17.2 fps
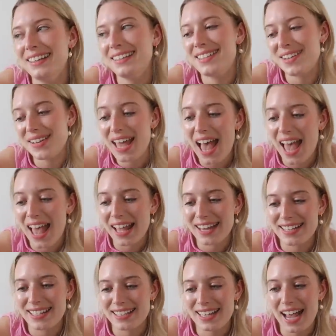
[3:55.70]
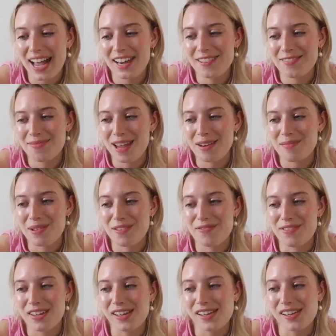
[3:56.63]
so yeah, it just kind of made me
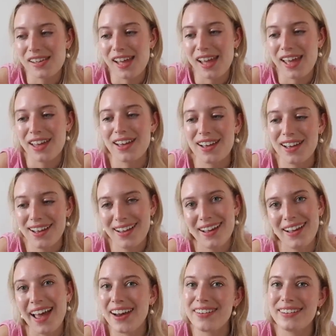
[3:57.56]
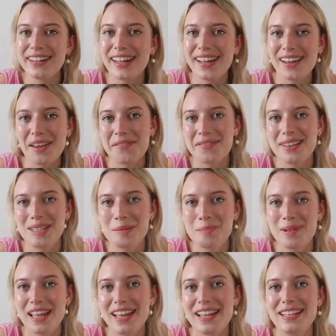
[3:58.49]
feel like, oh, I really love this
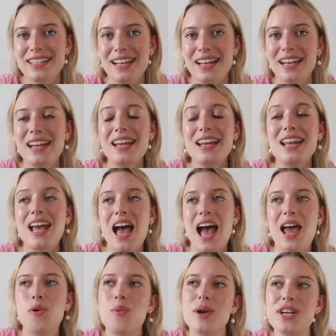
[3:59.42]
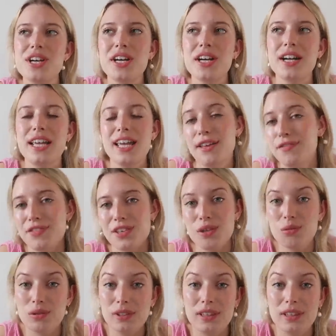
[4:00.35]
place. And I wonder if you